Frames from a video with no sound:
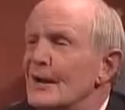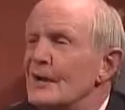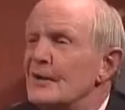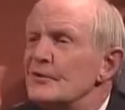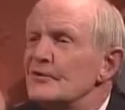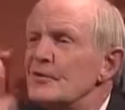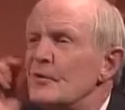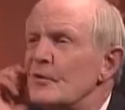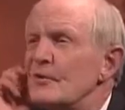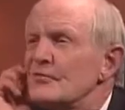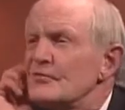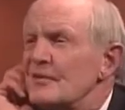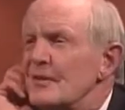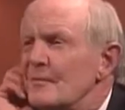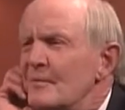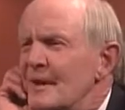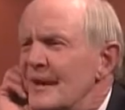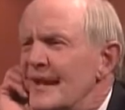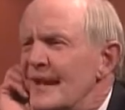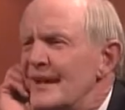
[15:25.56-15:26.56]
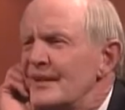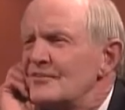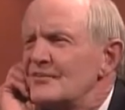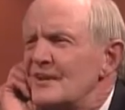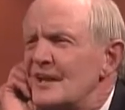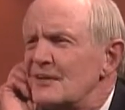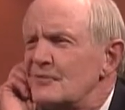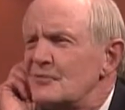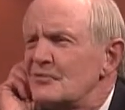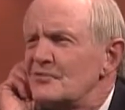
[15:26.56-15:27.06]
So if somebody has
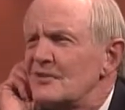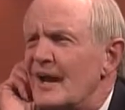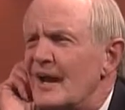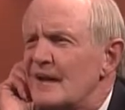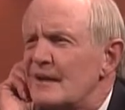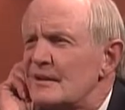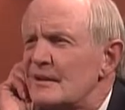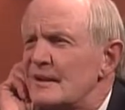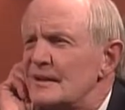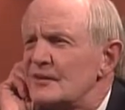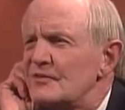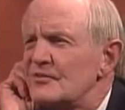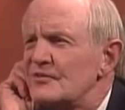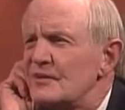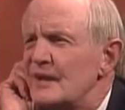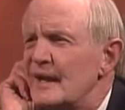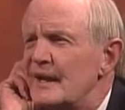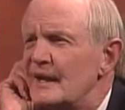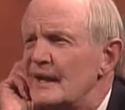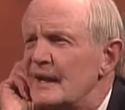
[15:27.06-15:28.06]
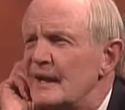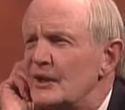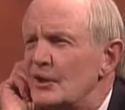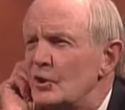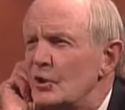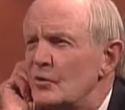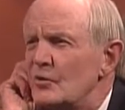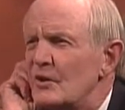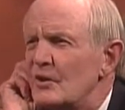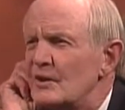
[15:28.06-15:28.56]
tetracycline staining,
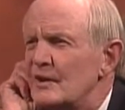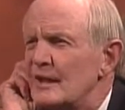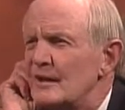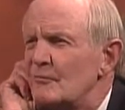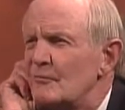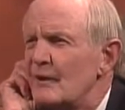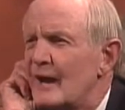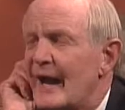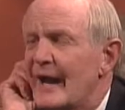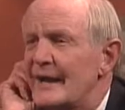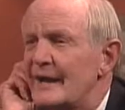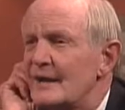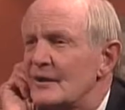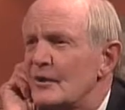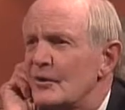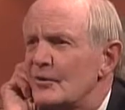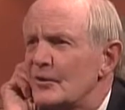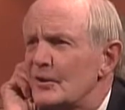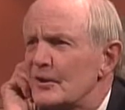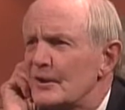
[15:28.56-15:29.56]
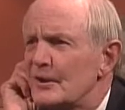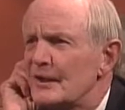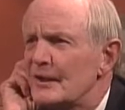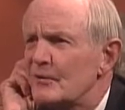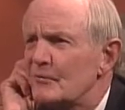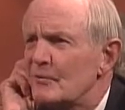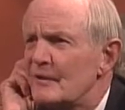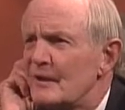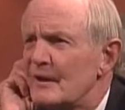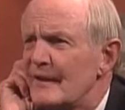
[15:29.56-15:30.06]
you can get rid. I didn't know you could get
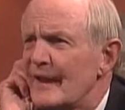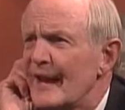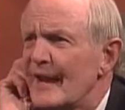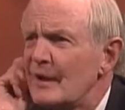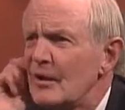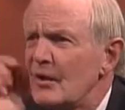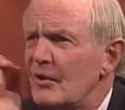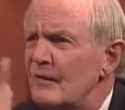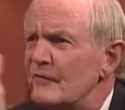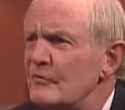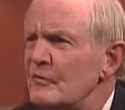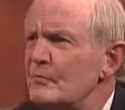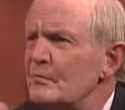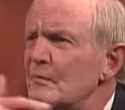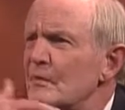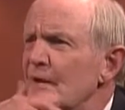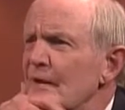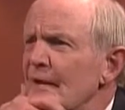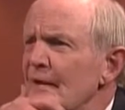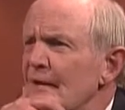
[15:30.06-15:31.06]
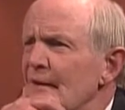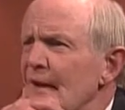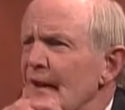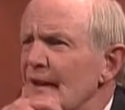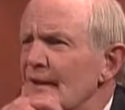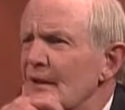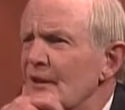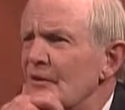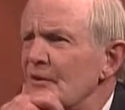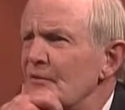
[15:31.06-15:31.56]
rid of that. How long have
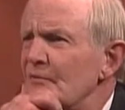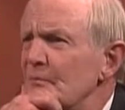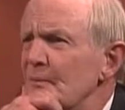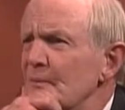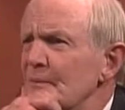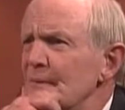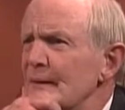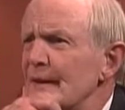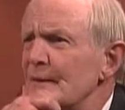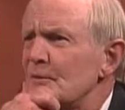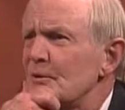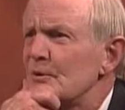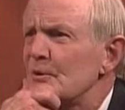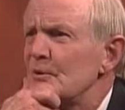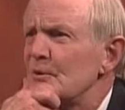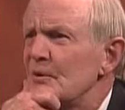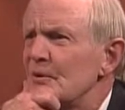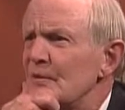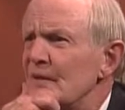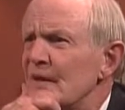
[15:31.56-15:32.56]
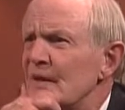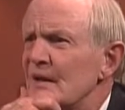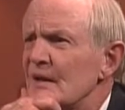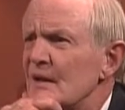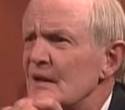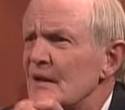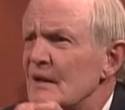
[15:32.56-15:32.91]
you been able to do that?